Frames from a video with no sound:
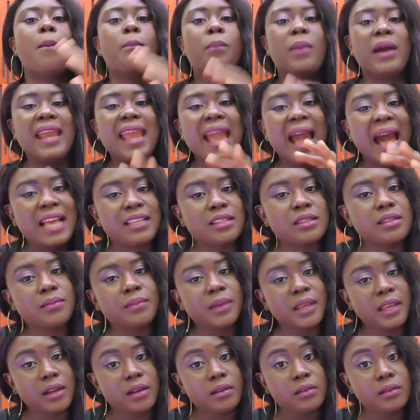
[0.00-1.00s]
but it has to
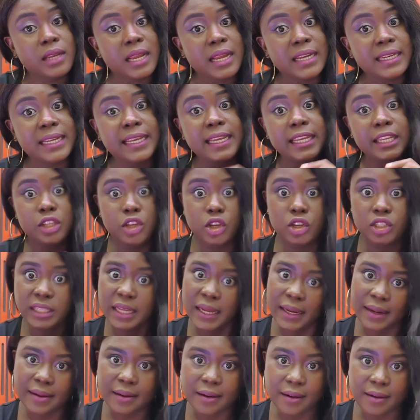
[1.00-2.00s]
be included in your
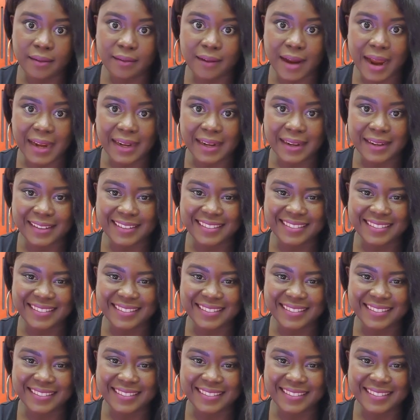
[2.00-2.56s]
technical rider.